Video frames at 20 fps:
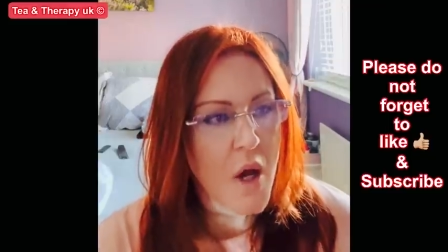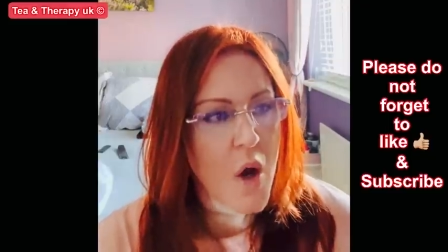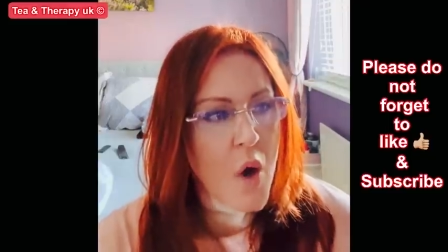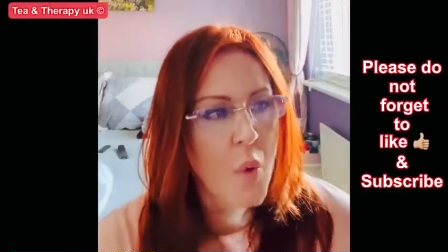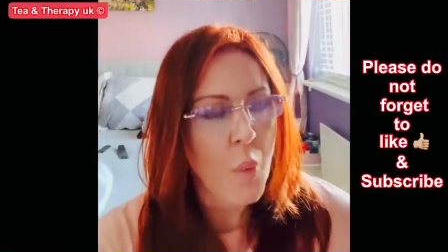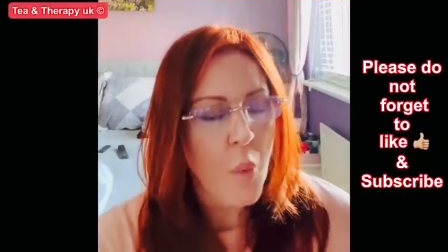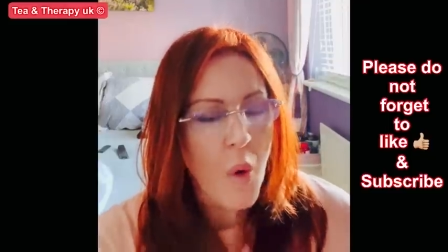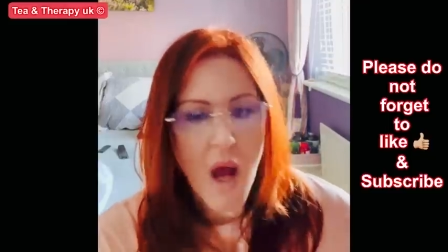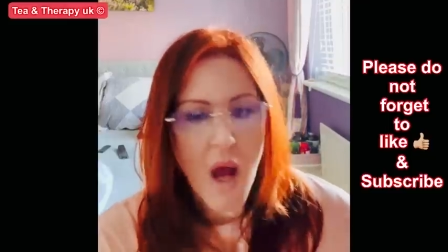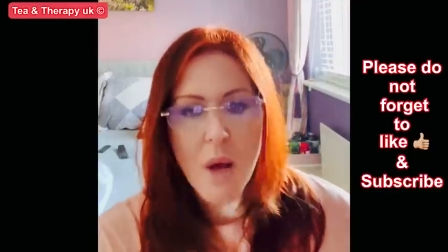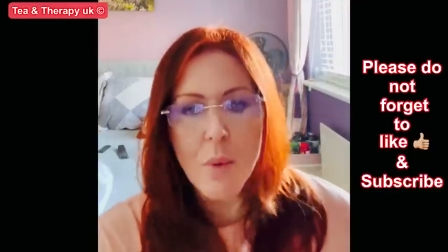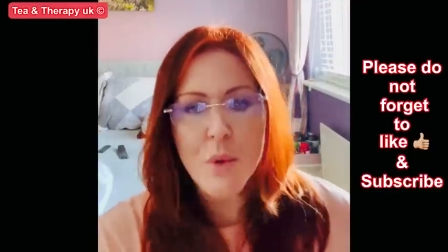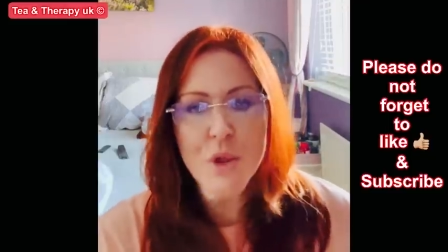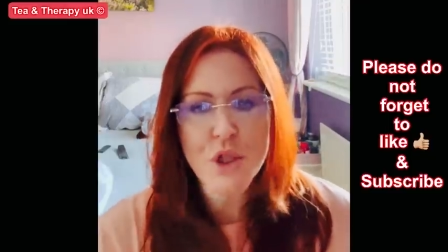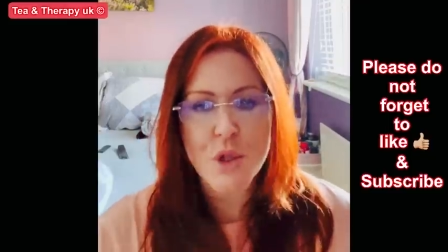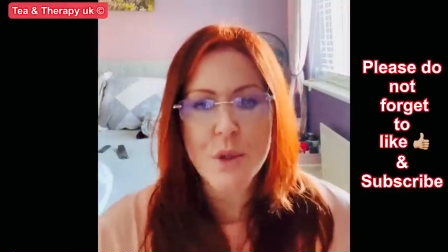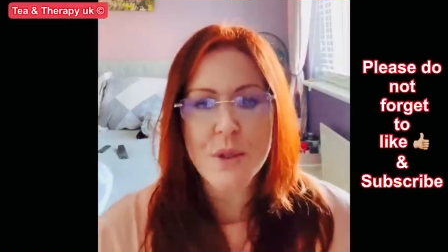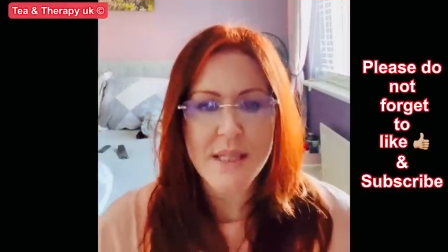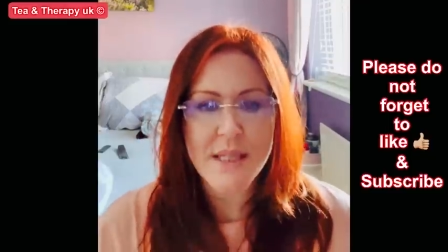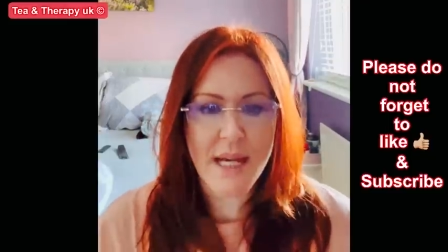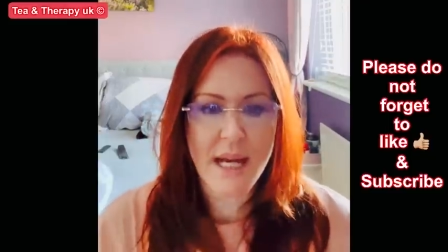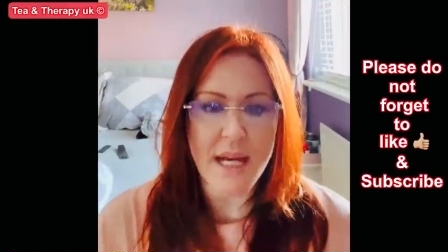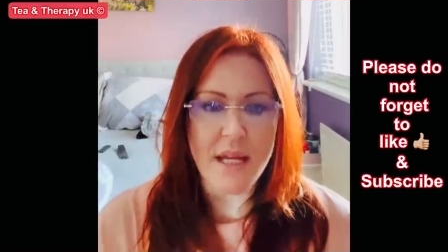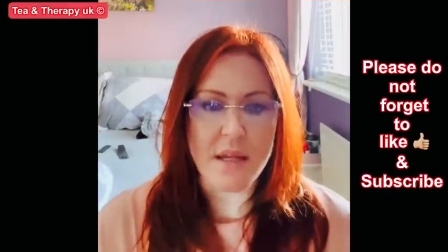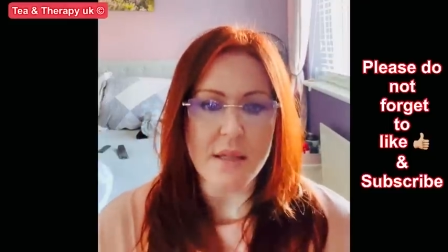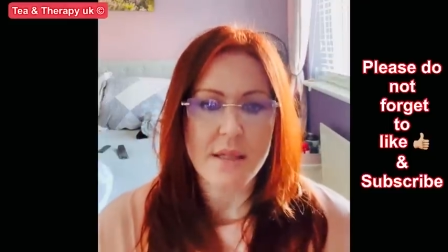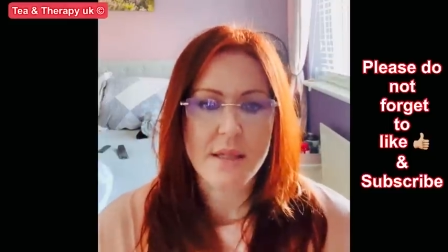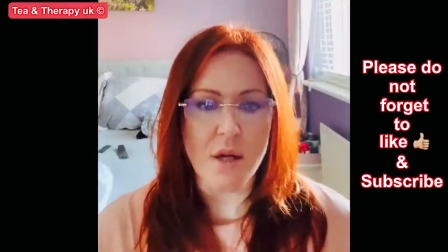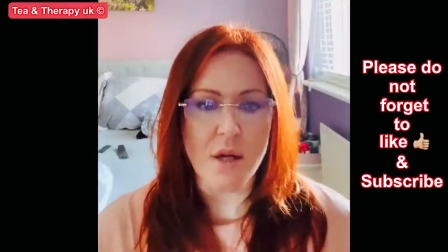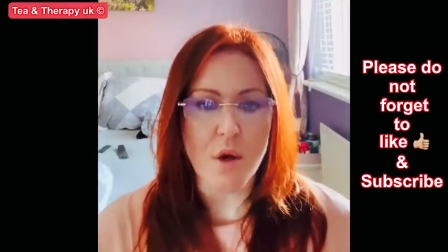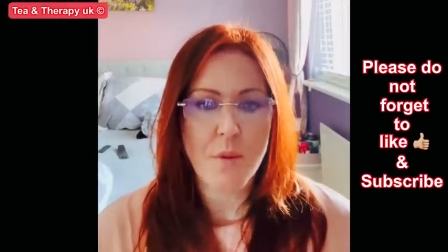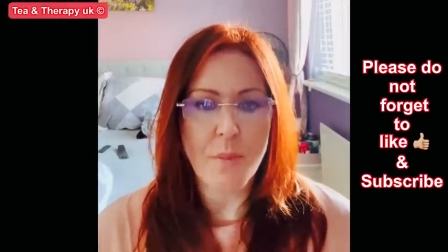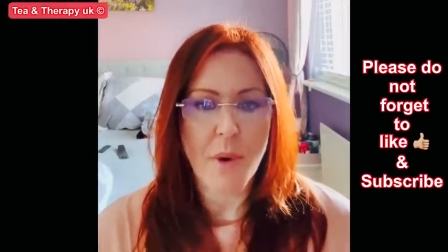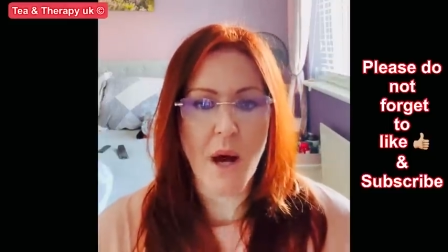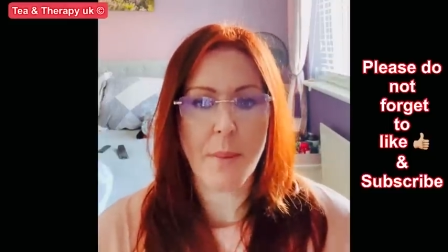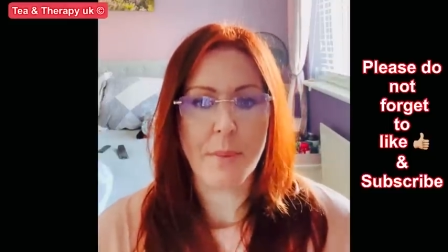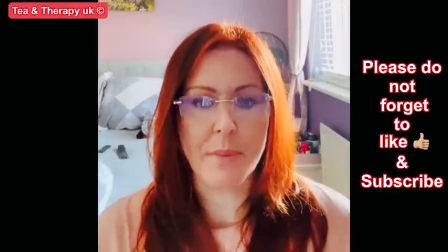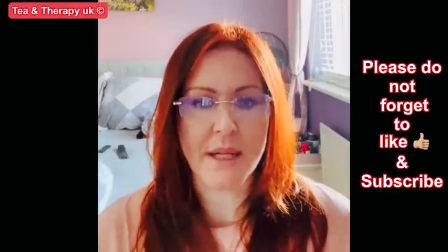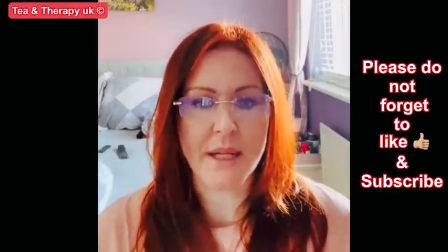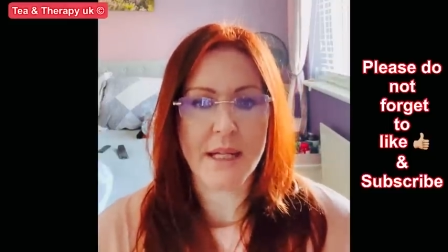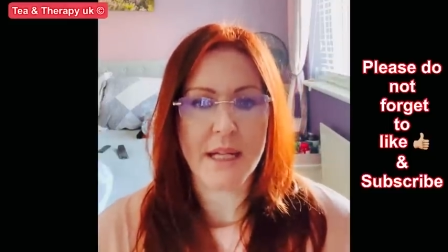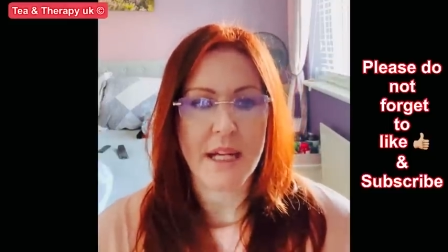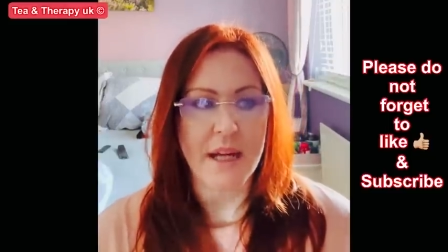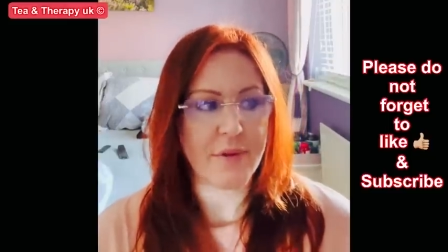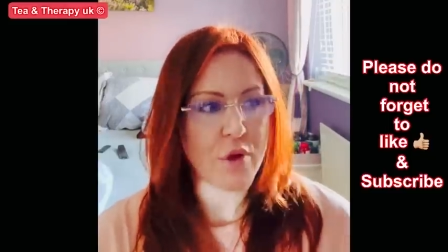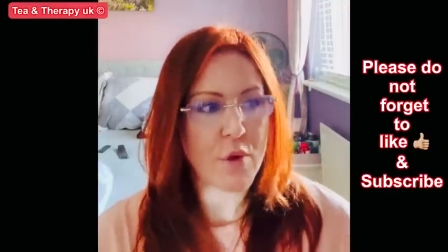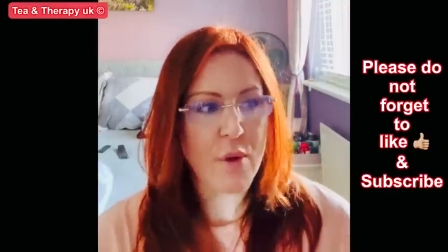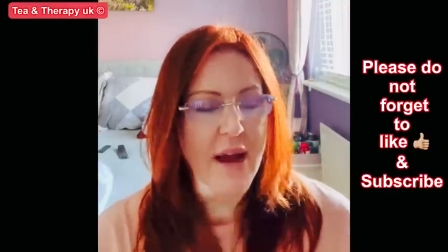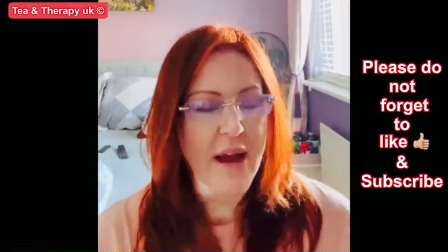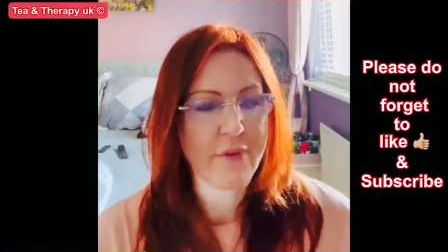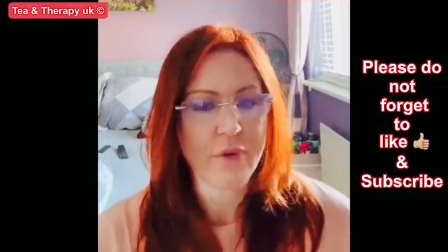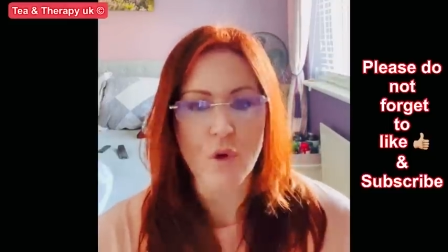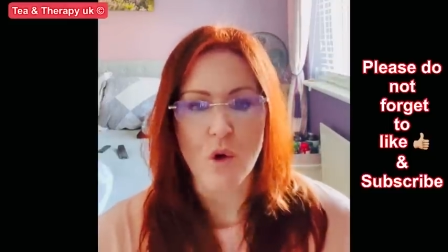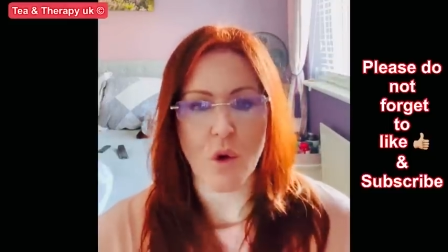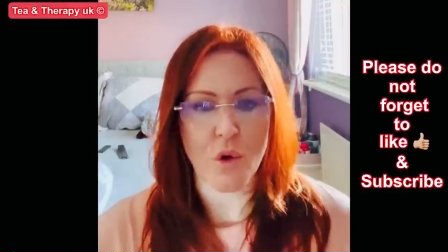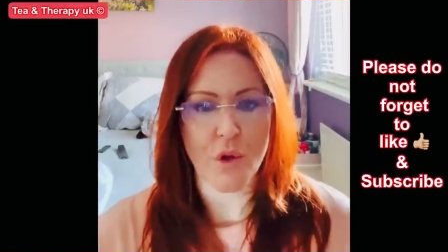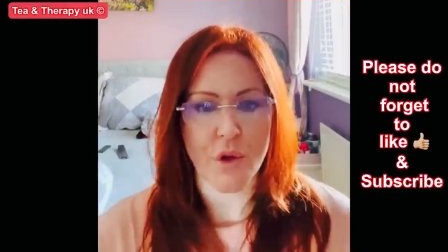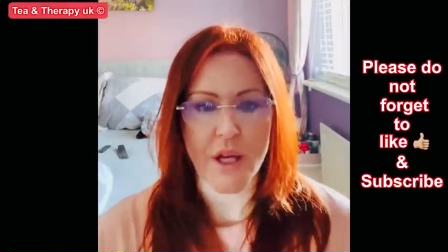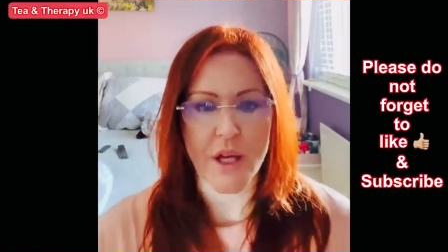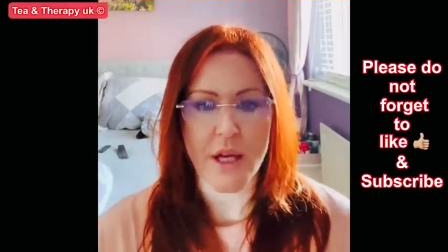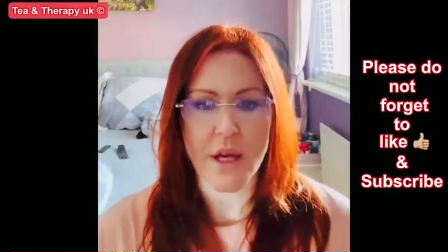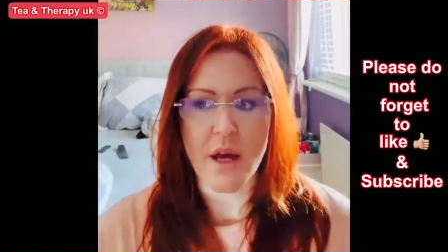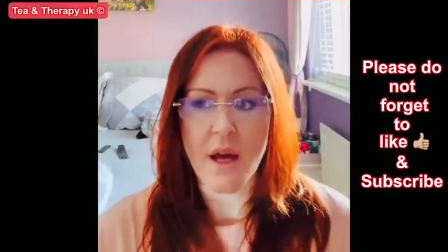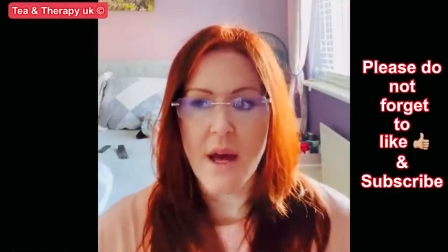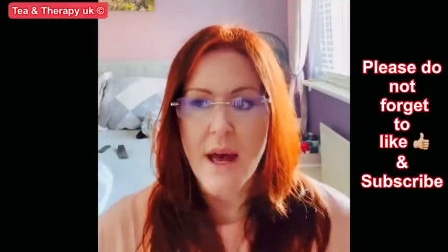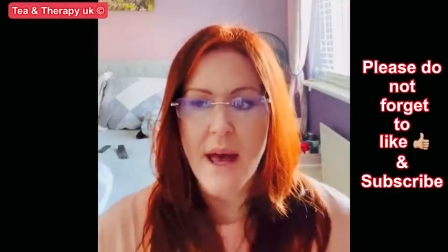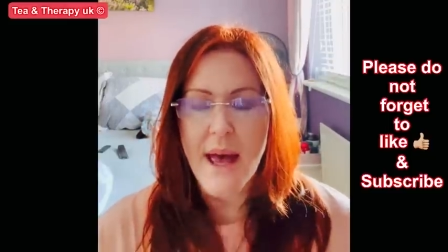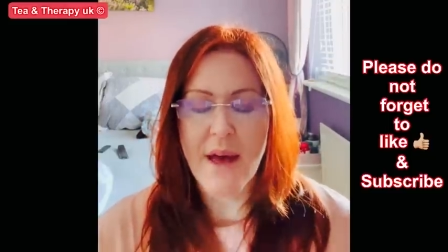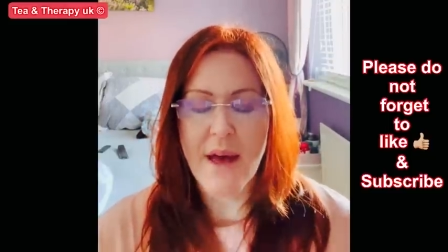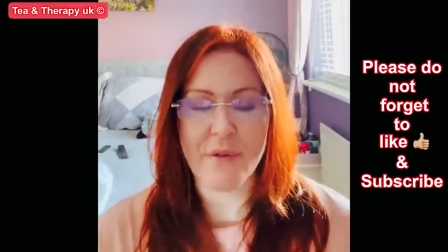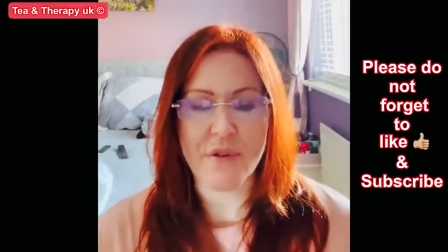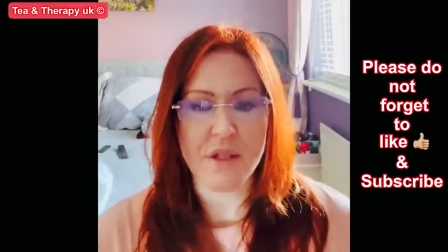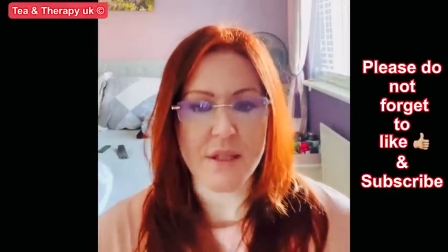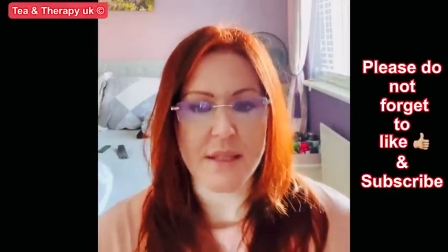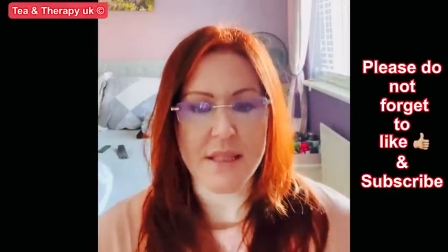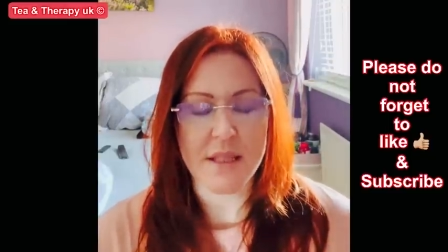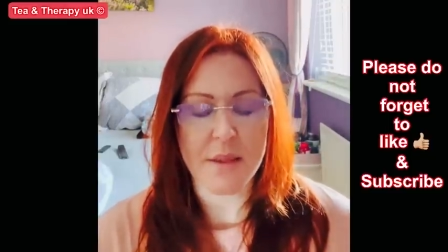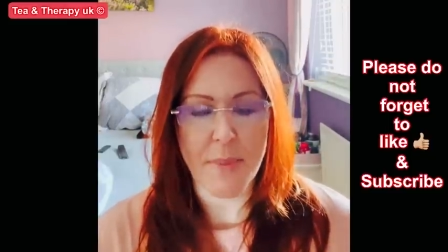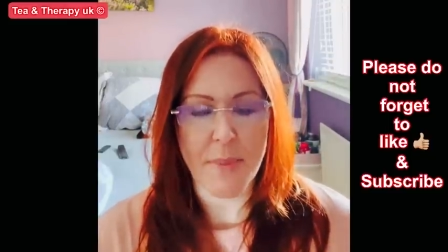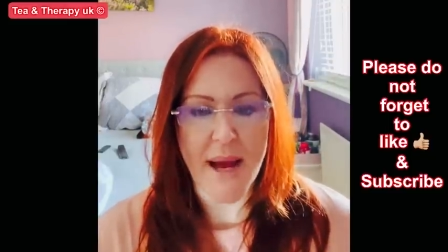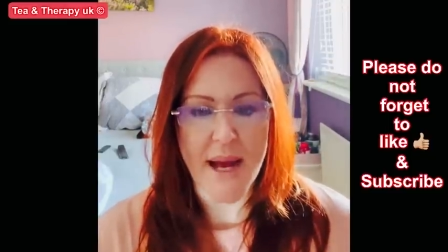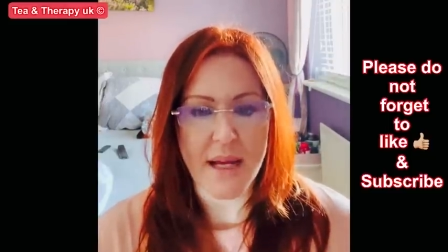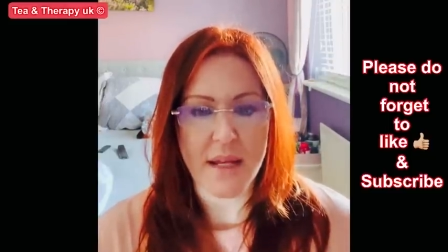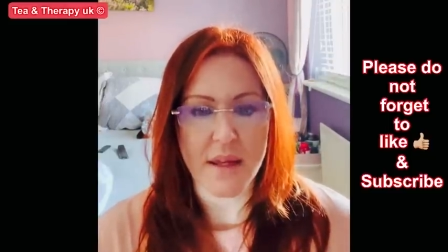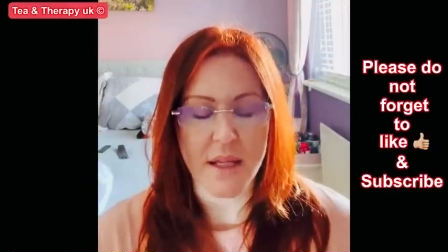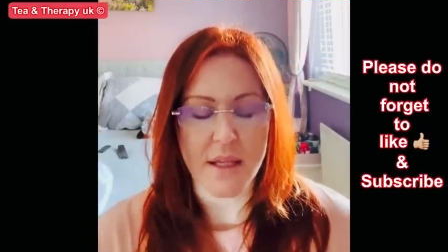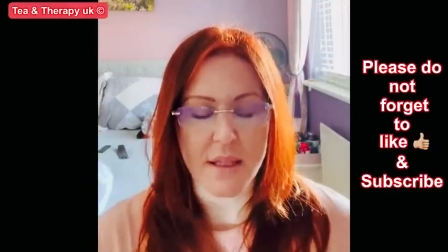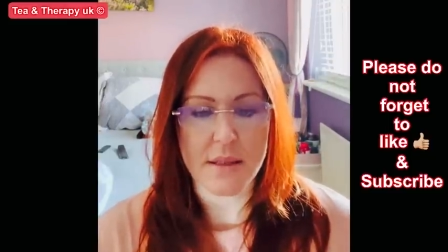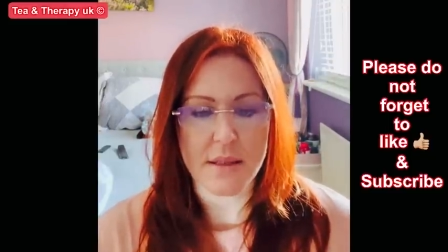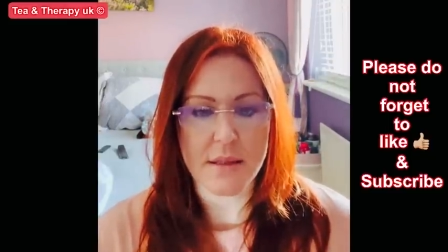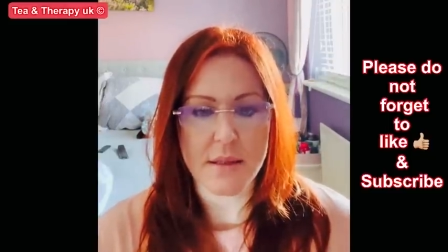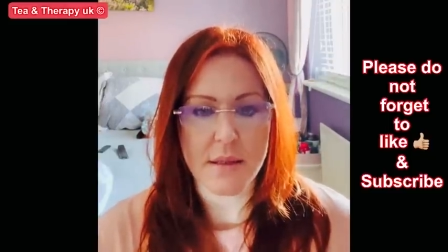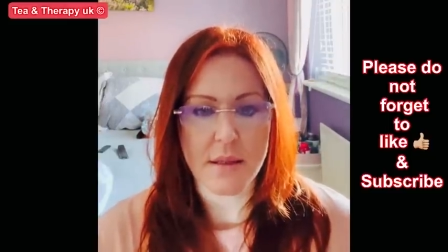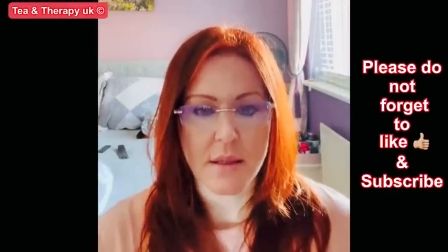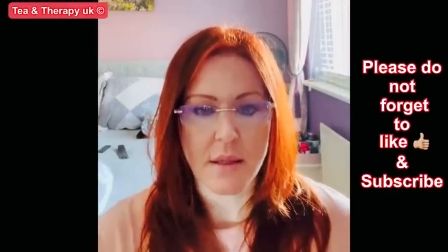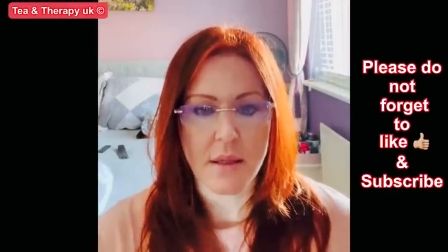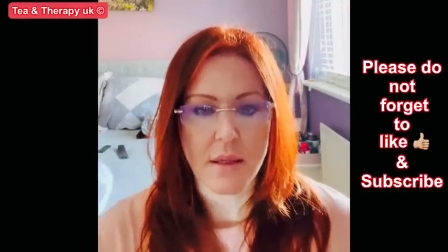why would you say this so publicly if you haven't got the evidence to back this?